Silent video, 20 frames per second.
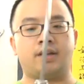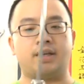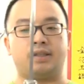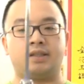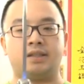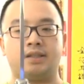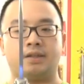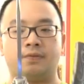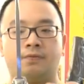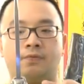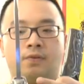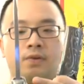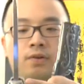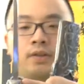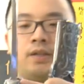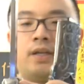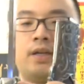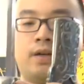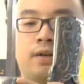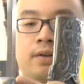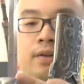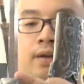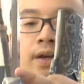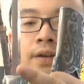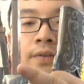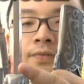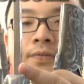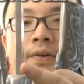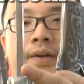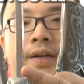can see the forge here
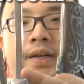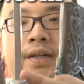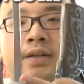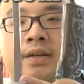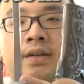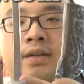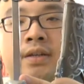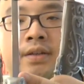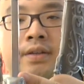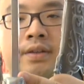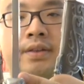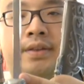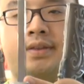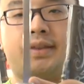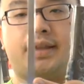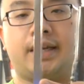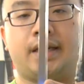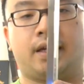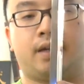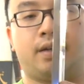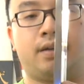is very thick.